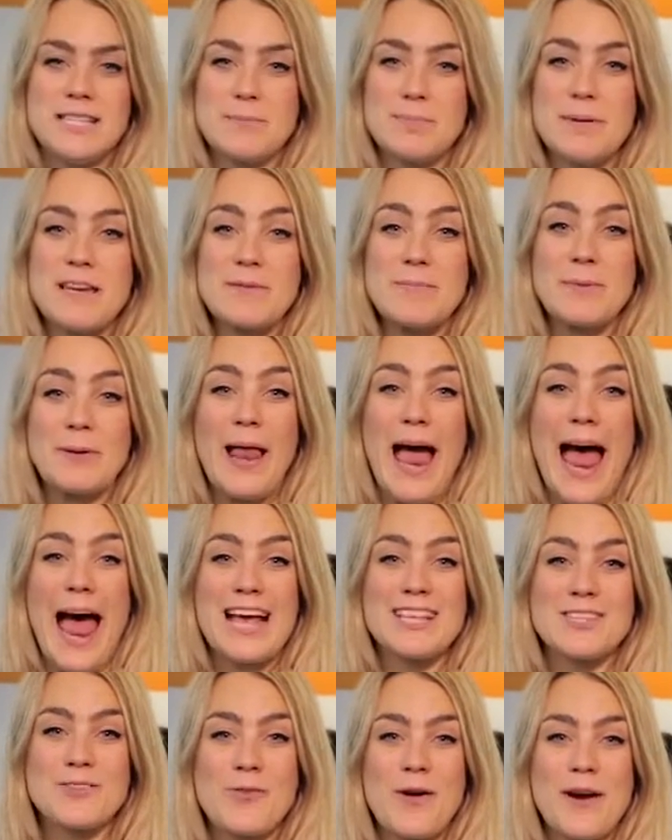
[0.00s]
Splittable
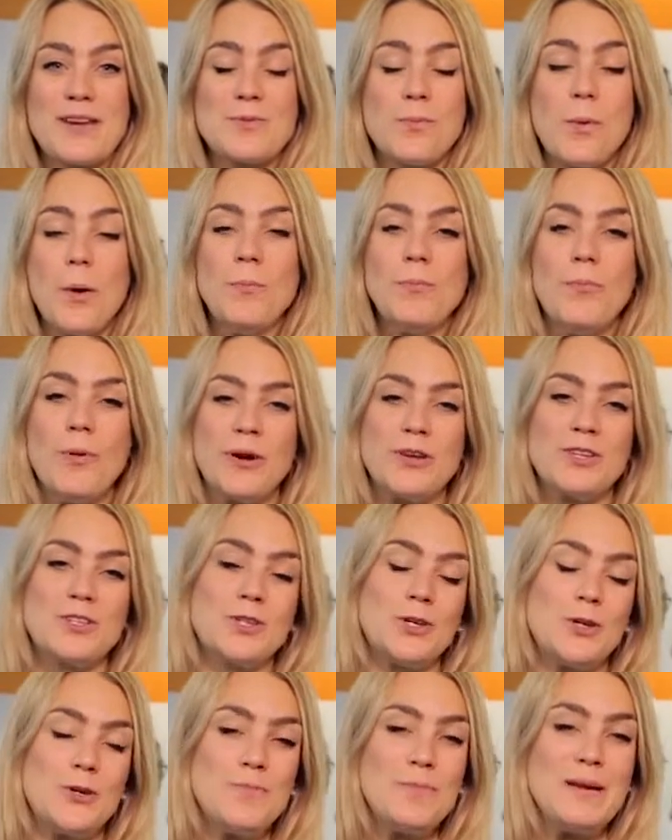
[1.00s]
has raised one point
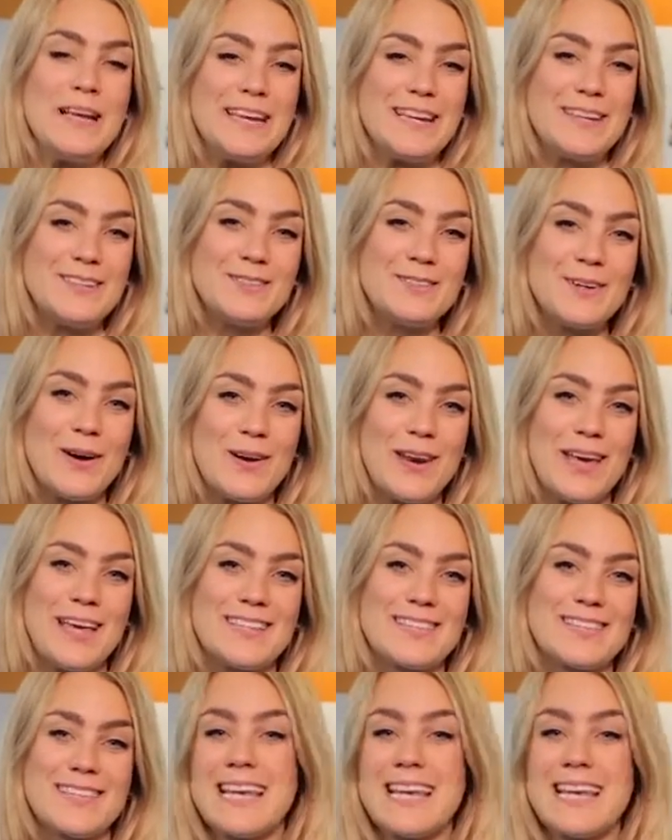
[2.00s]
two million dollars.